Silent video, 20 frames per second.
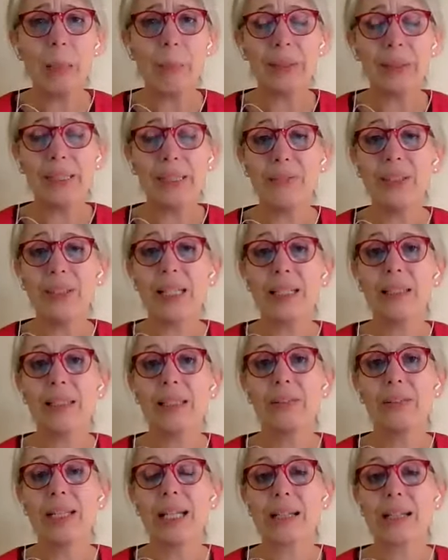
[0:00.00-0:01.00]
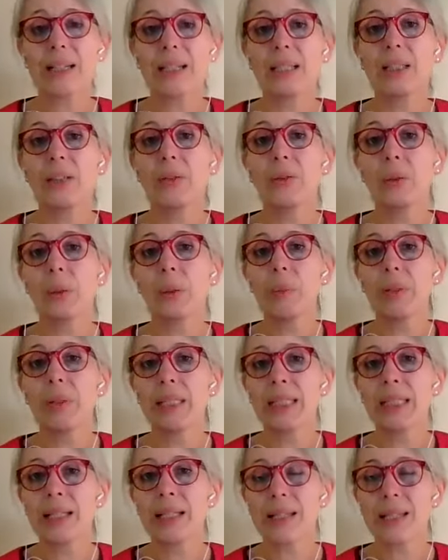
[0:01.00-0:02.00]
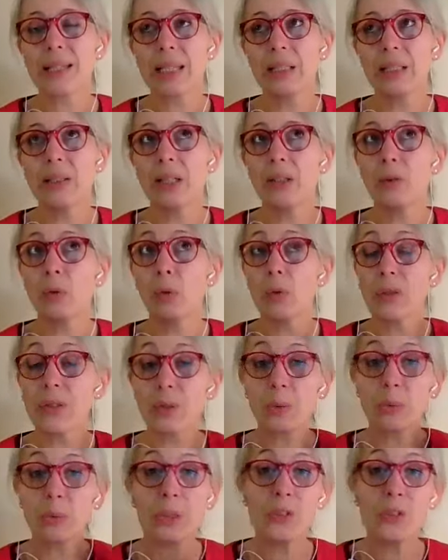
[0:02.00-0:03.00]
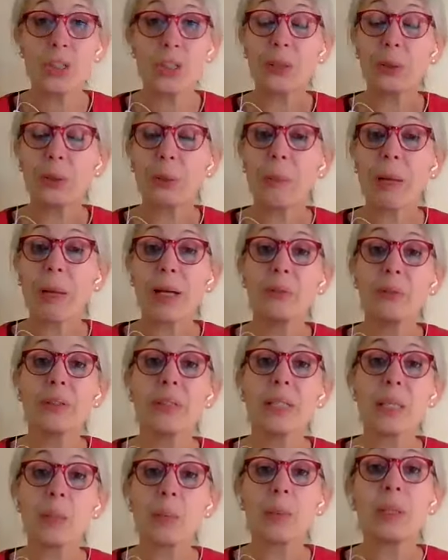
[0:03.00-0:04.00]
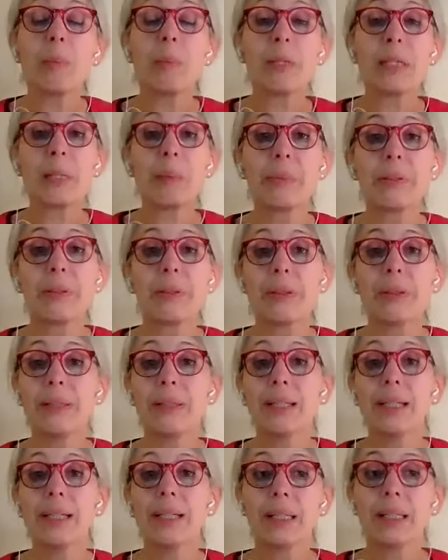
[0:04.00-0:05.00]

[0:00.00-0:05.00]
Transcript: but definitely relaxing into your body, and then also watching your boundaries with people.